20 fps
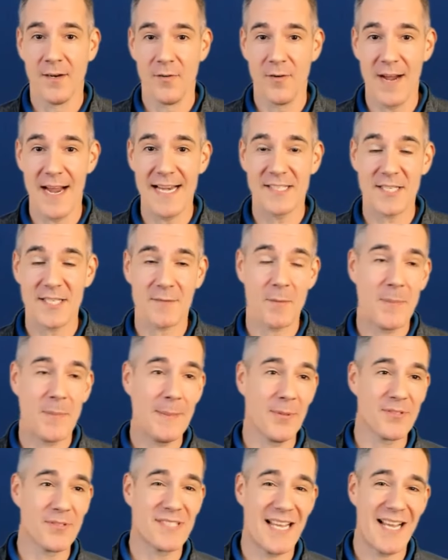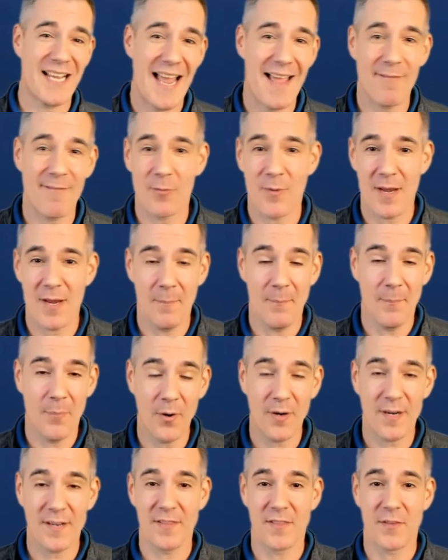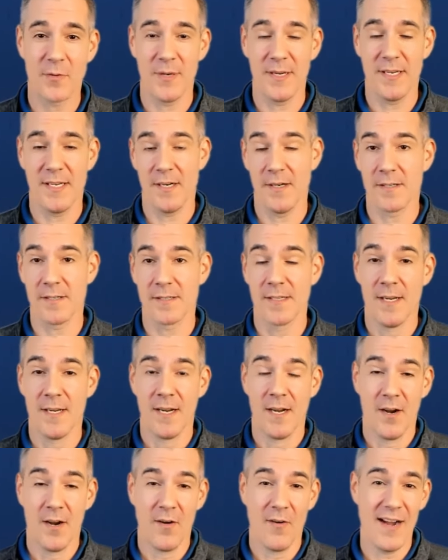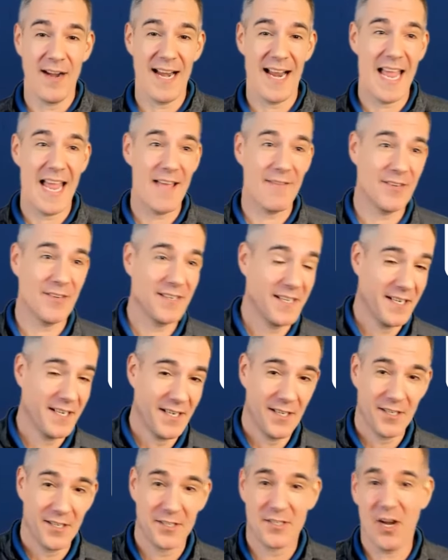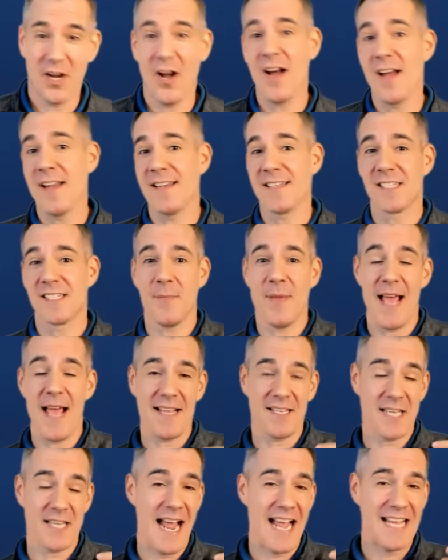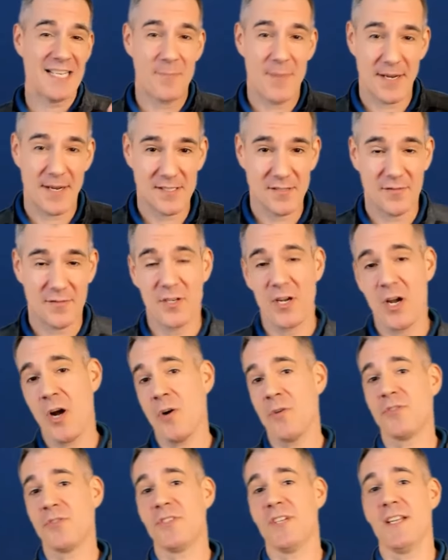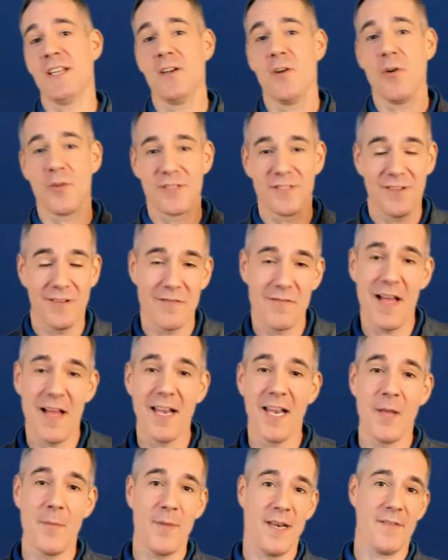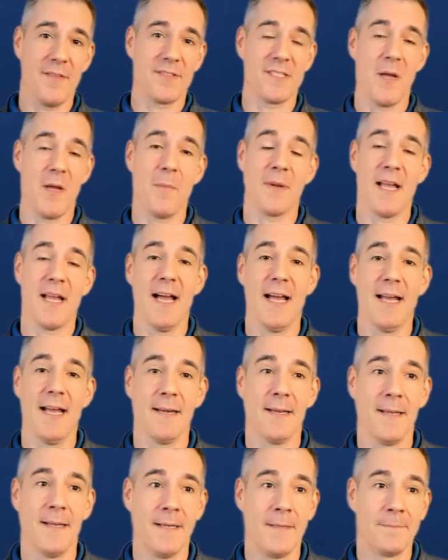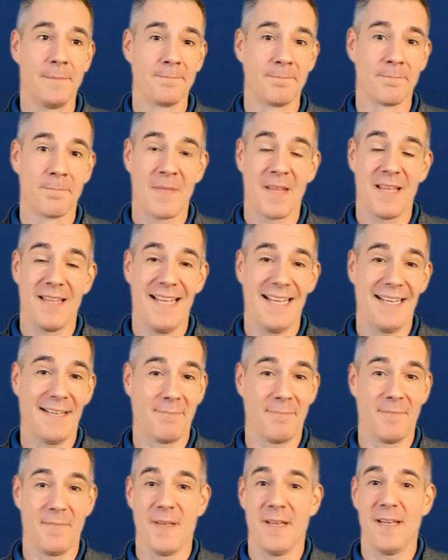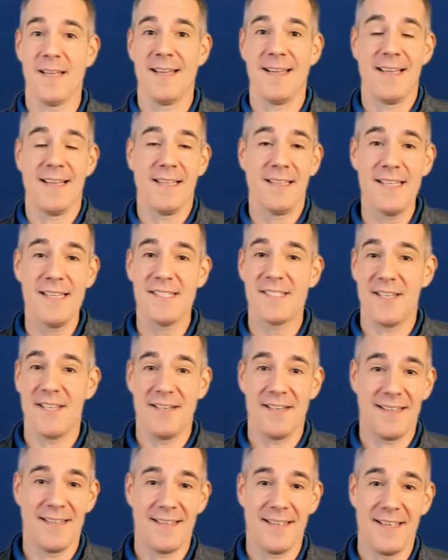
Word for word: right? It's like when people say, I haven't read a book in three years, right? I haven't gone to some as- aspects of coaching or development of some kind. Like, listen,